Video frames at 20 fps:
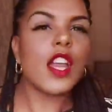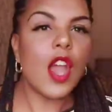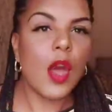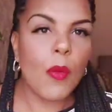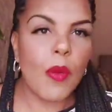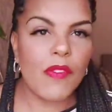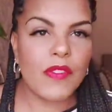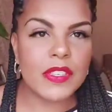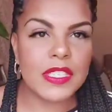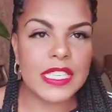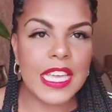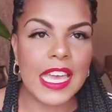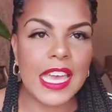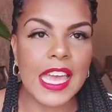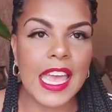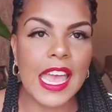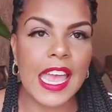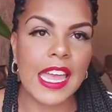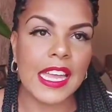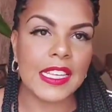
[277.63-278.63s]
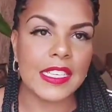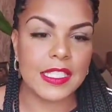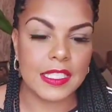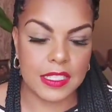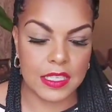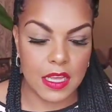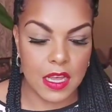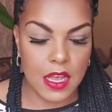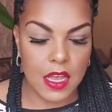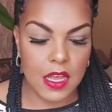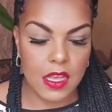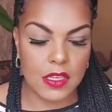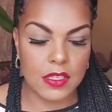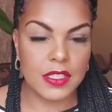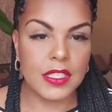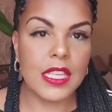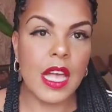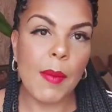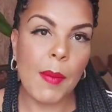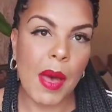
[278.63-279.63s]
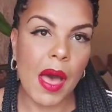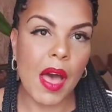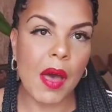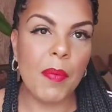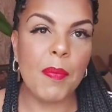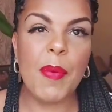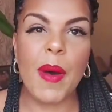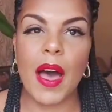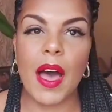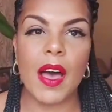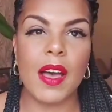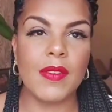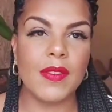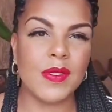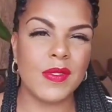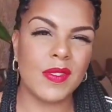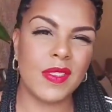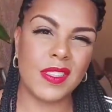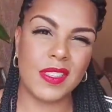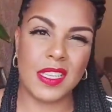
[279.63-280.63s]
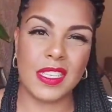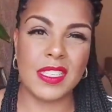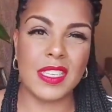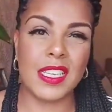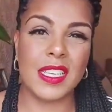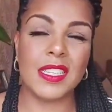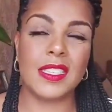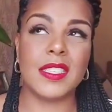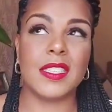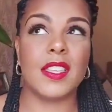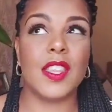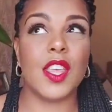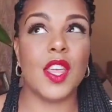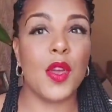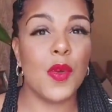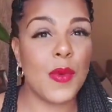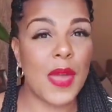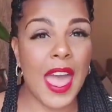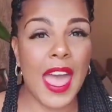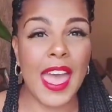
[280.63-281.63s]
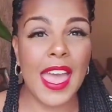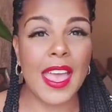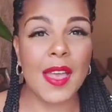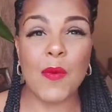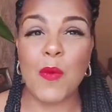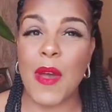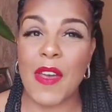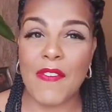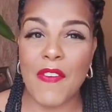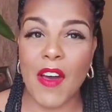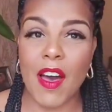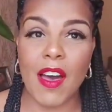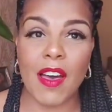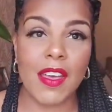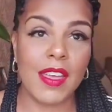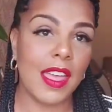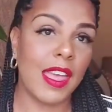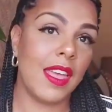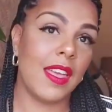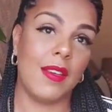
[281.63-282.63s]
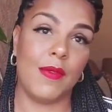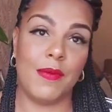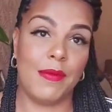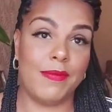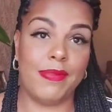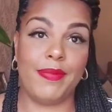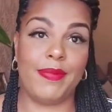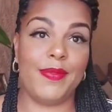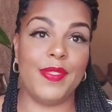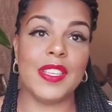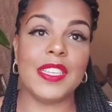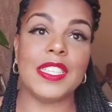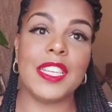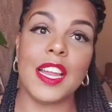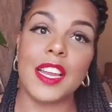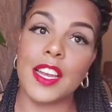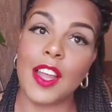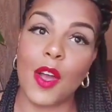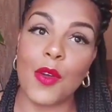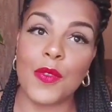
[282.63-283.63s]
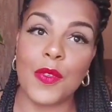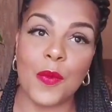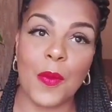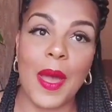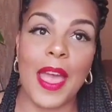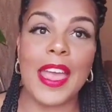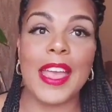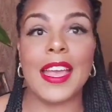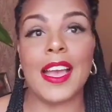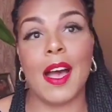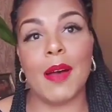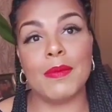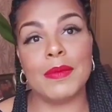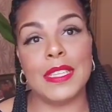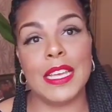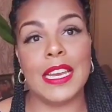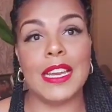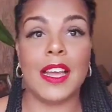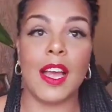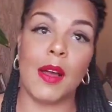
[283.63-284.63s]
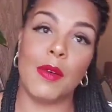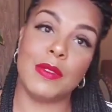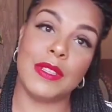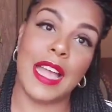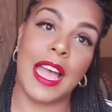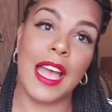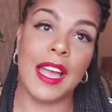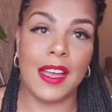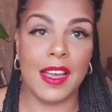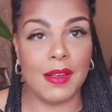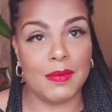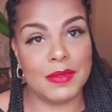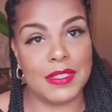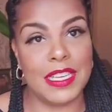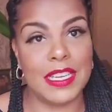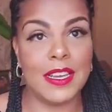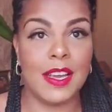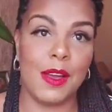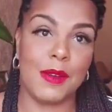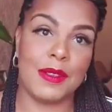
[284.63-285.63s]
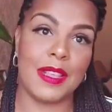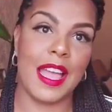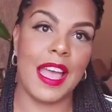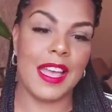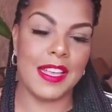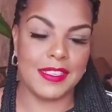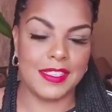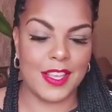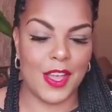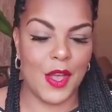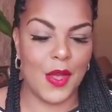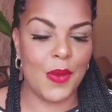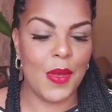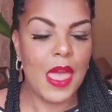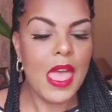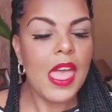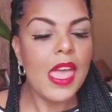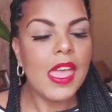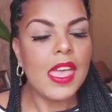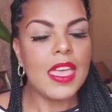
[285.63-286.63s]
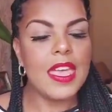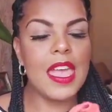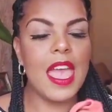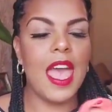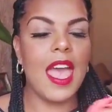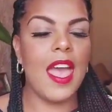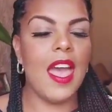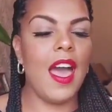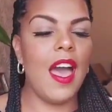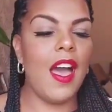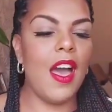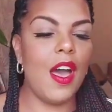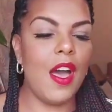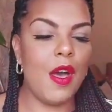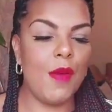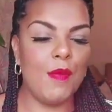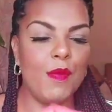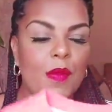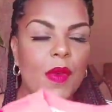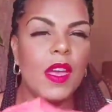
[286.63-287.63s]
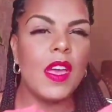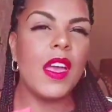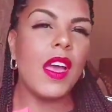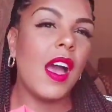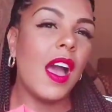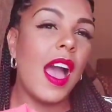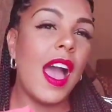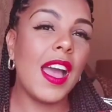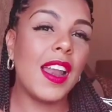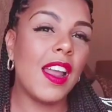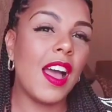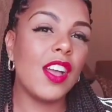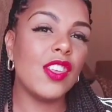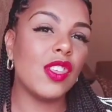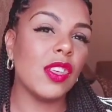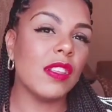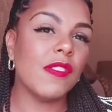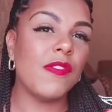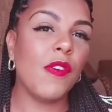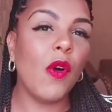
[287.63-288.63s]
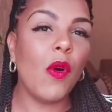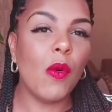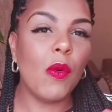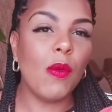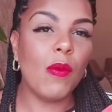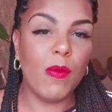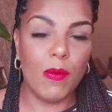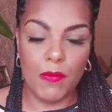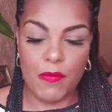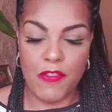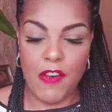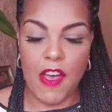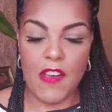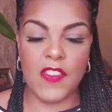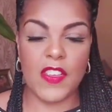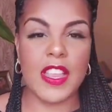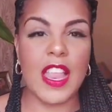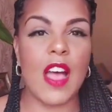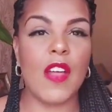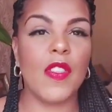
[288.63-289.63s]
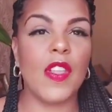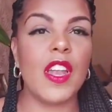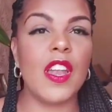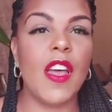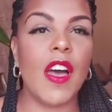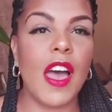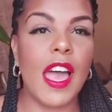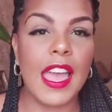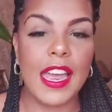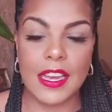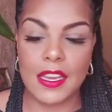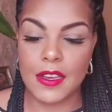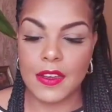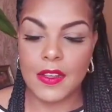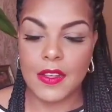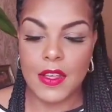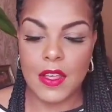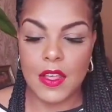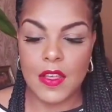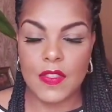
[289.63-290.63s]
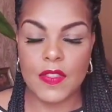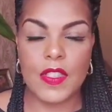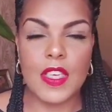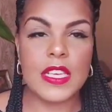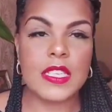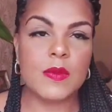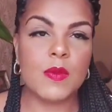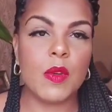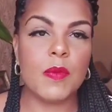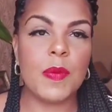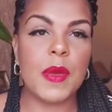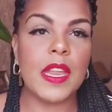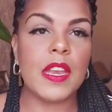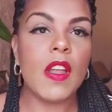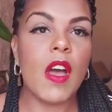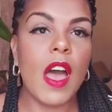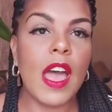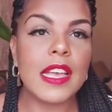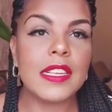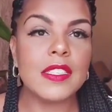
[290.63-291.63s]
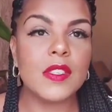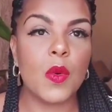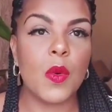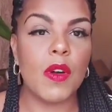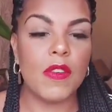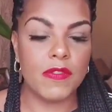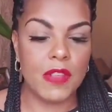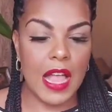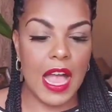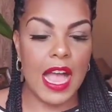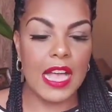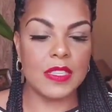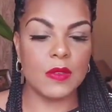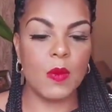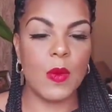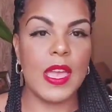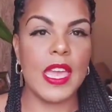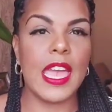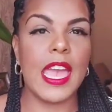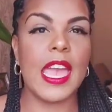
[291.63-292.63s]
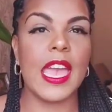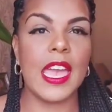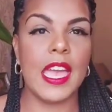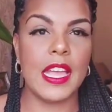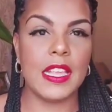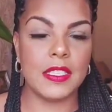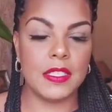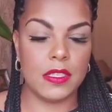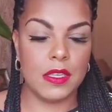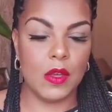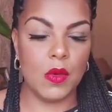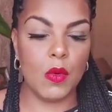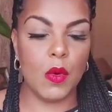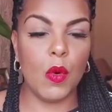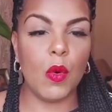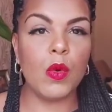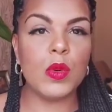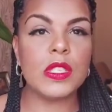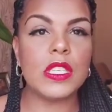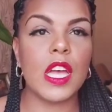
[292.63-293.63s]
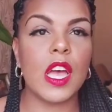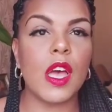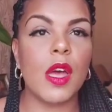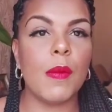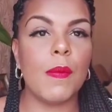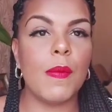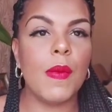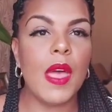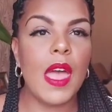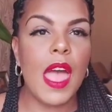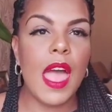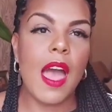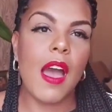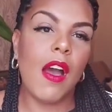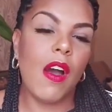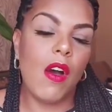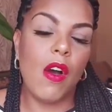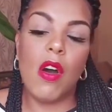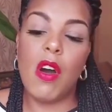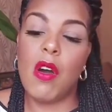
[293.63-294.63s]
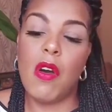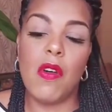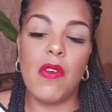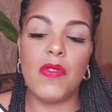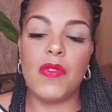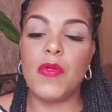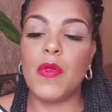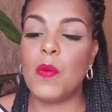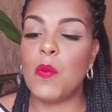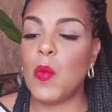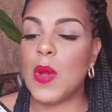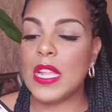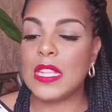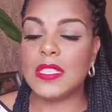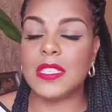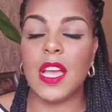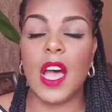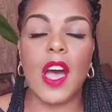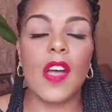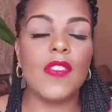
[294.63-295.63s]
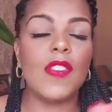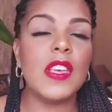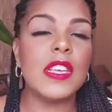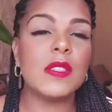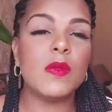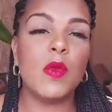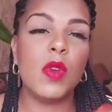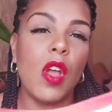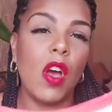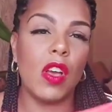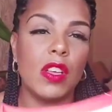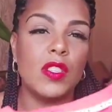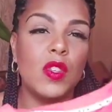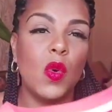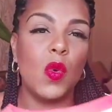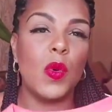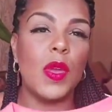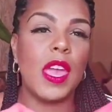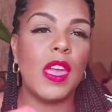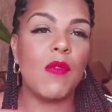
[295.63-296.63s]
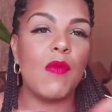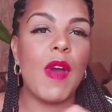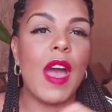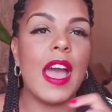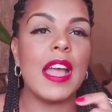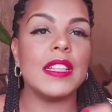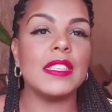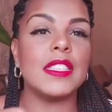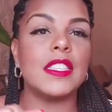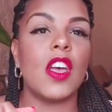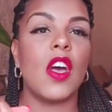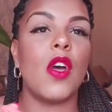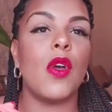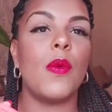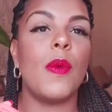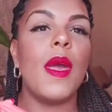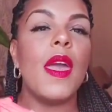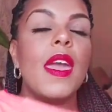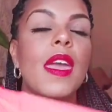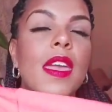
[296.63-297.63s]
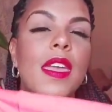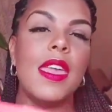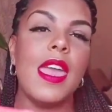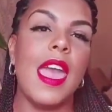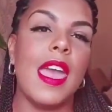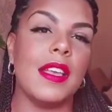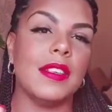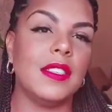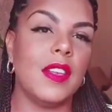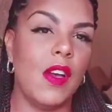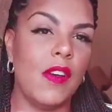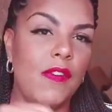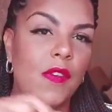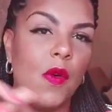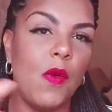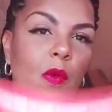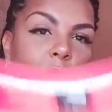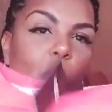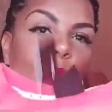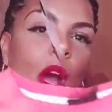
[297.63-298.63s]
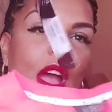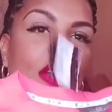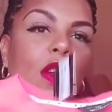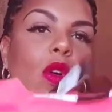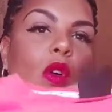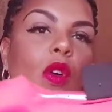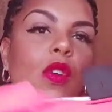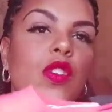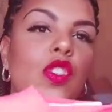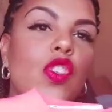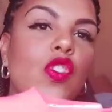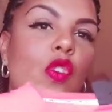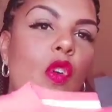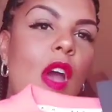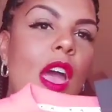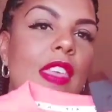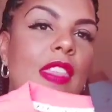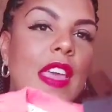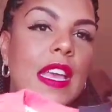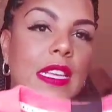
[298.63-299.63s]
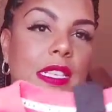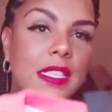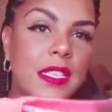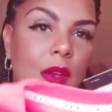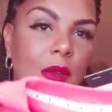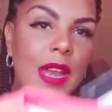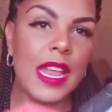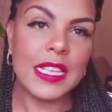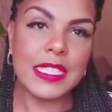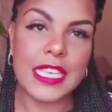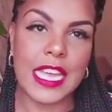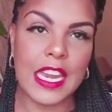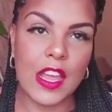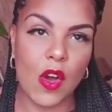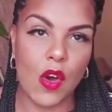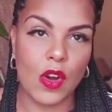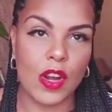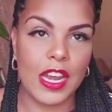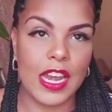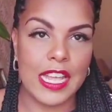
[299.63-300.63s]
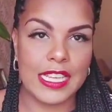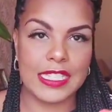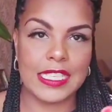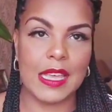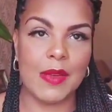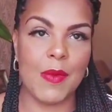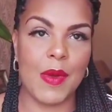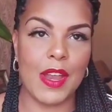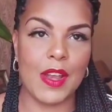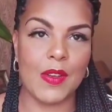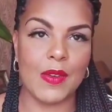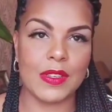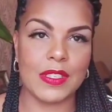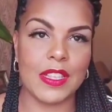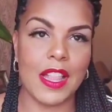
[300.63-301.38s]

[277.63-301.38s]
and I know obviously it's summer, but this is the UK weather. The sun goes away, comes in, goes out, comes in, goes out. So yeah, and I just thought, further down the line, this would be nice, sort of as we hit into autumn, or winter. This will last all year round. So yeah, so I thought, why not try this? So let's get it on and let's see what it